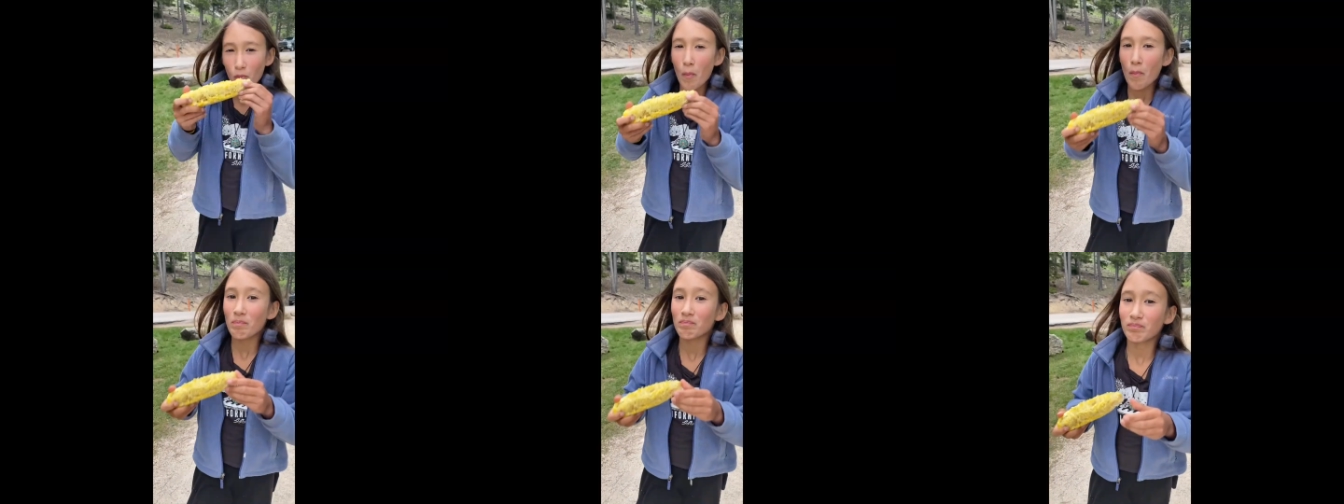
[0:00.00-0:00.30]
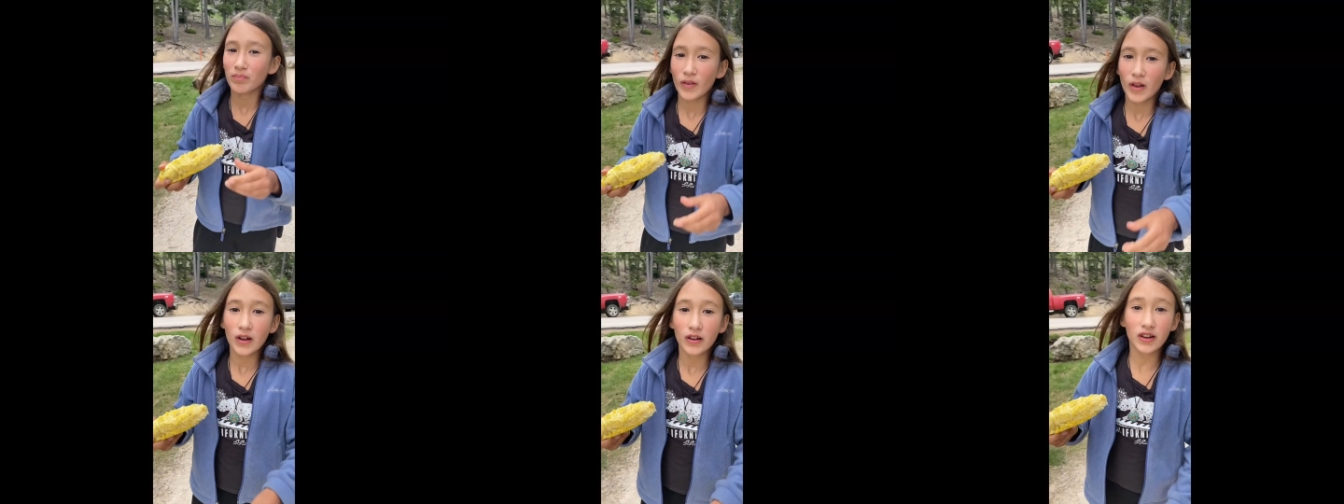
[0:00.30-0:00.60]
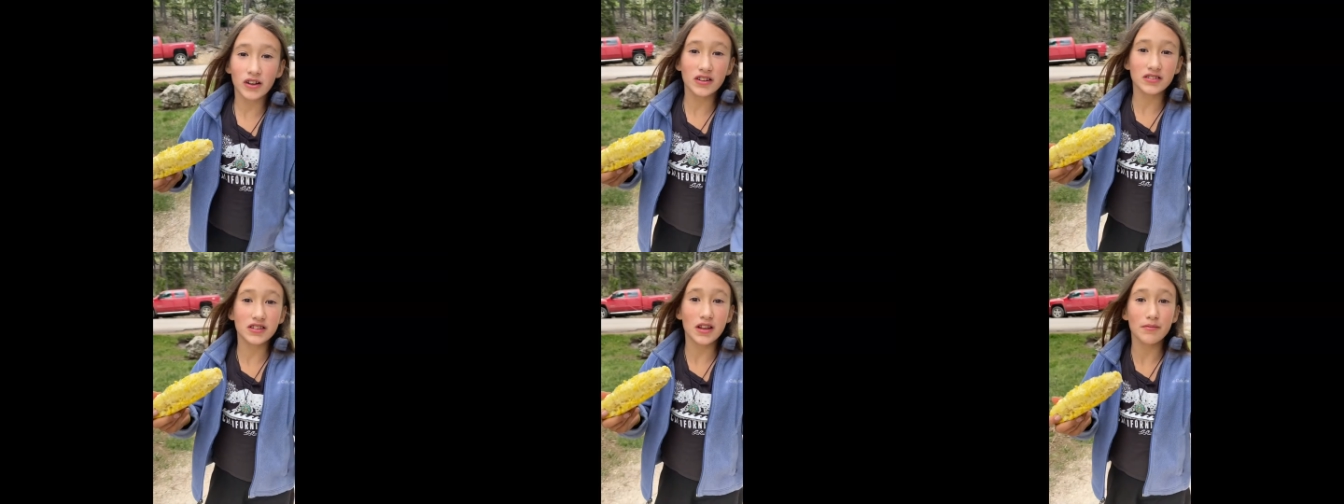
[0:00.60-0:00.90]
What are we doing?
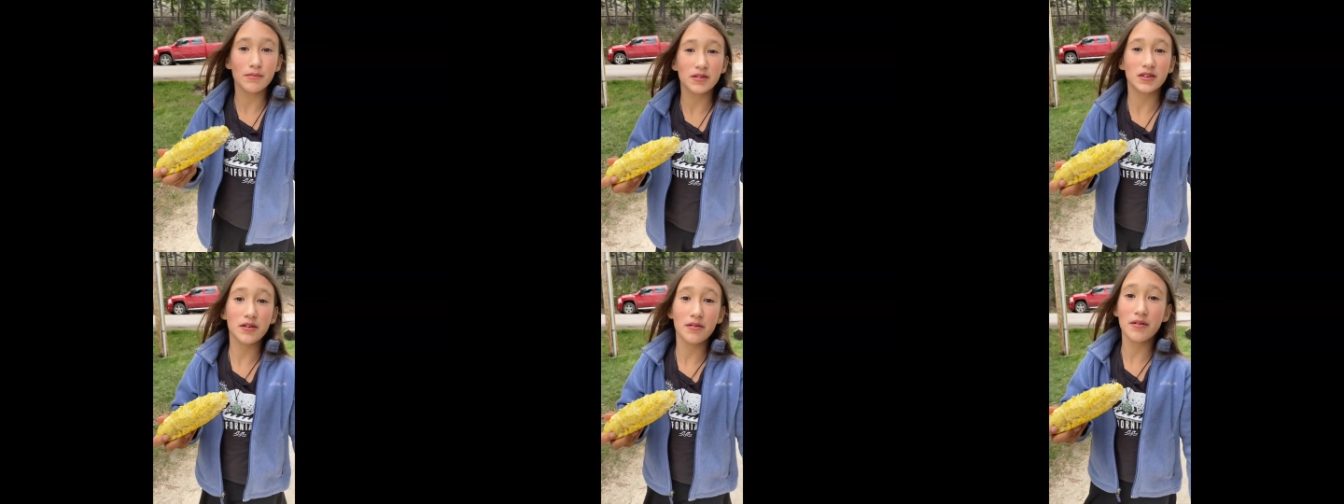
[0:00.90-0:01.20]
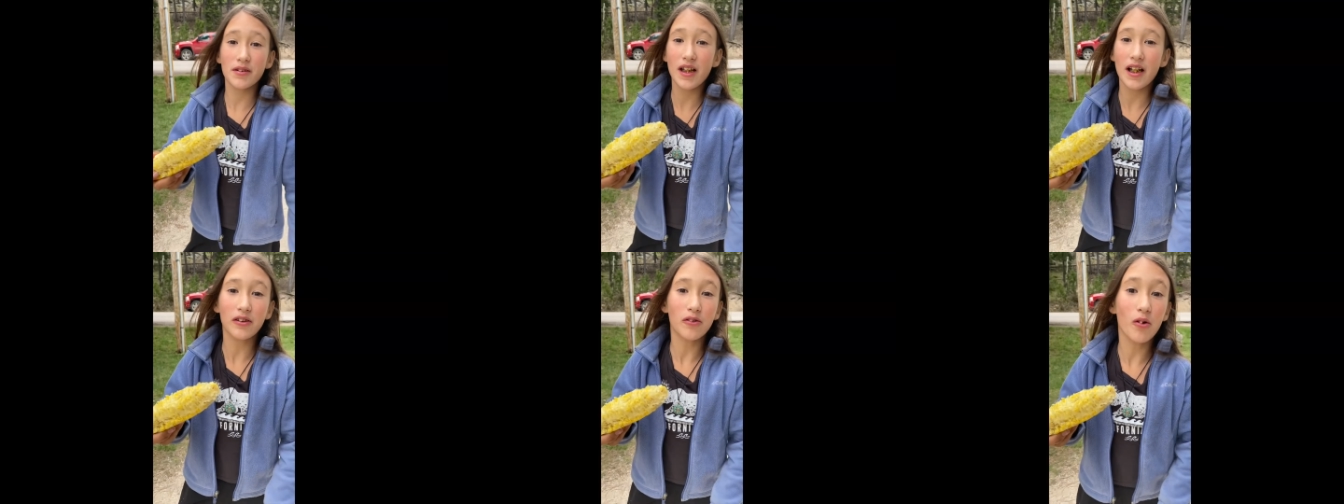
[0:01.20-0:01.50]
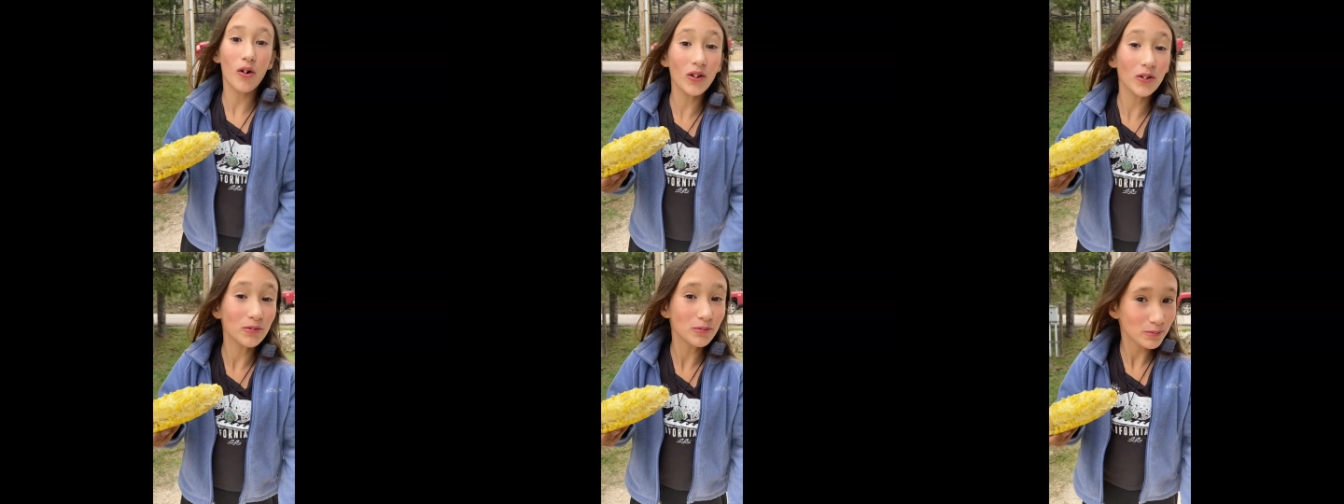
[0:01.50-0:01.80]
Gonna some of that
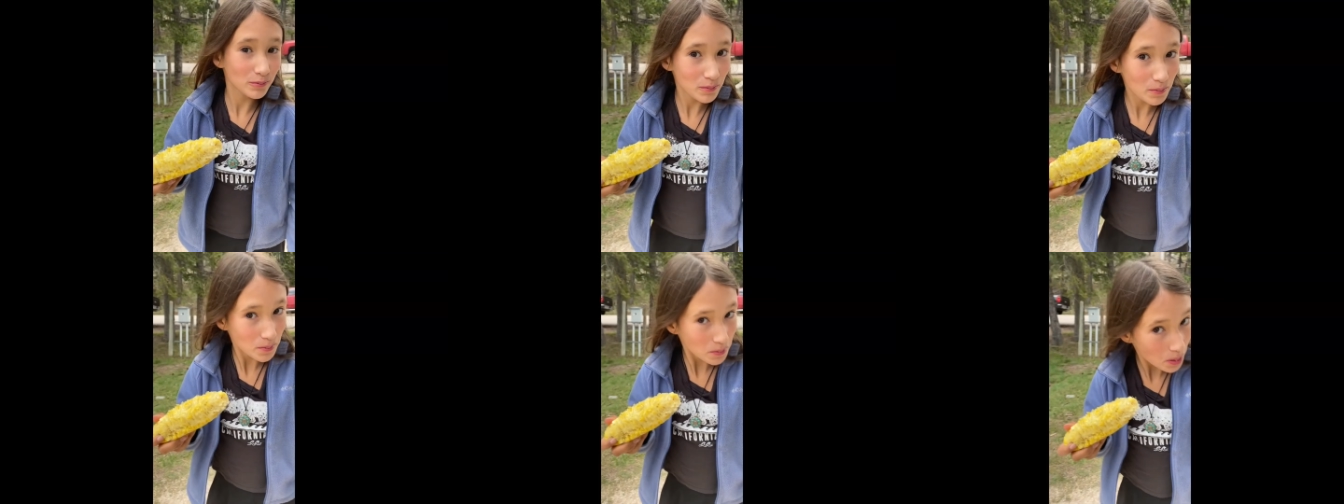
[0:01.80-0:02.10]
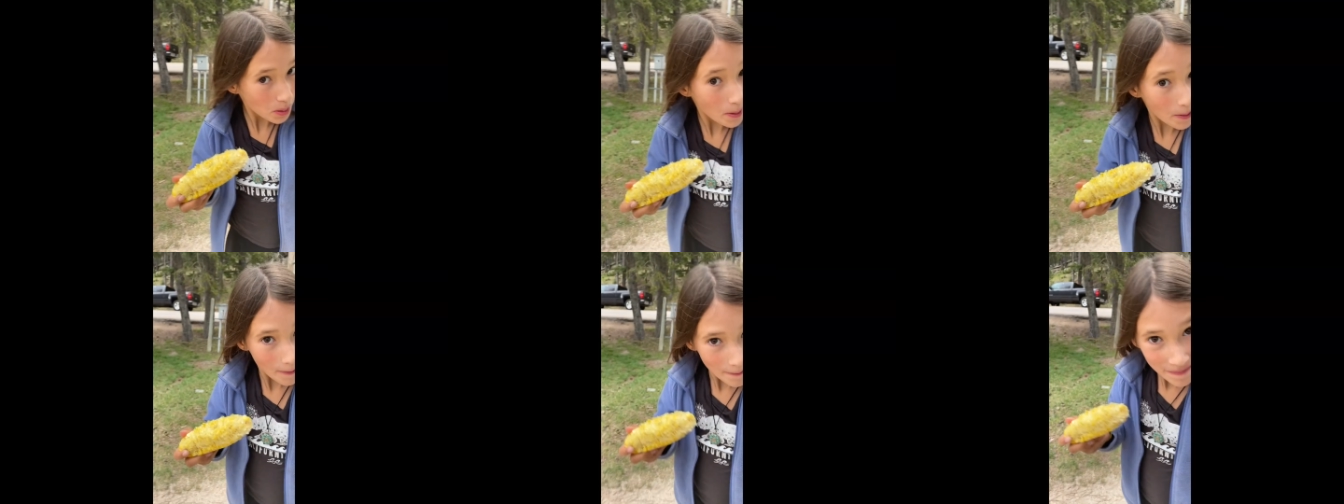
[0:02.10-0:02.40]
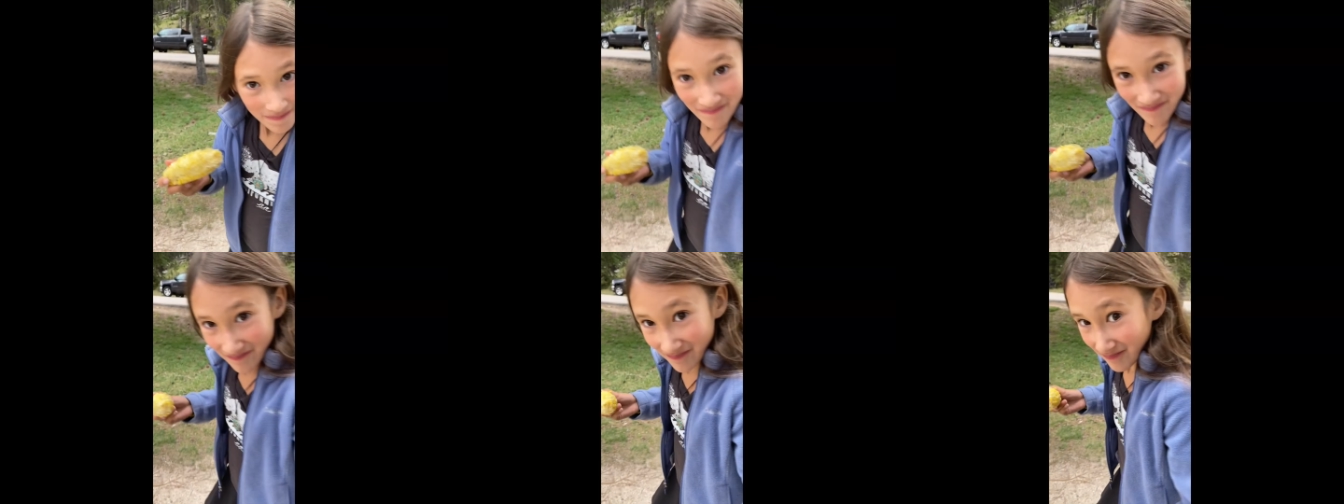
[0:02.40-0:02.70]
corn?
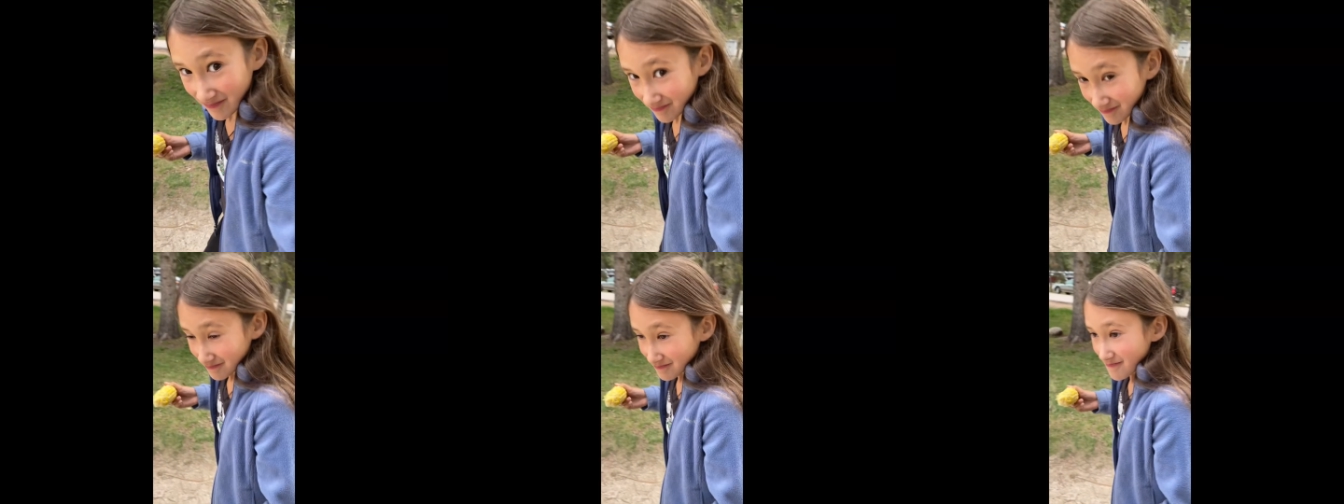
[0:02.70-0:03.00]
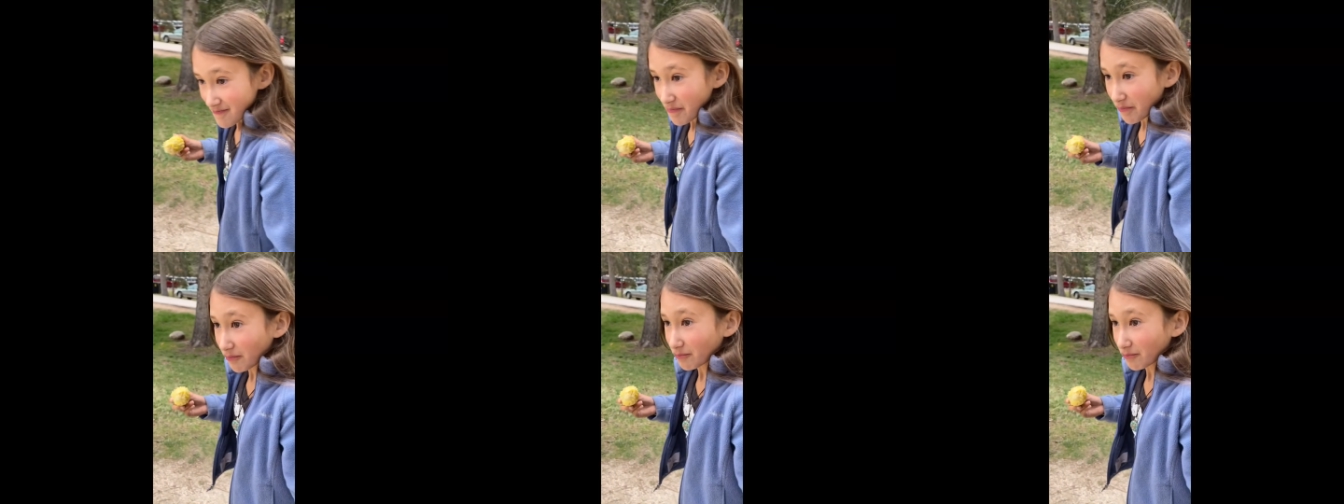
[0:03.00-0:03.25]
Where are we going?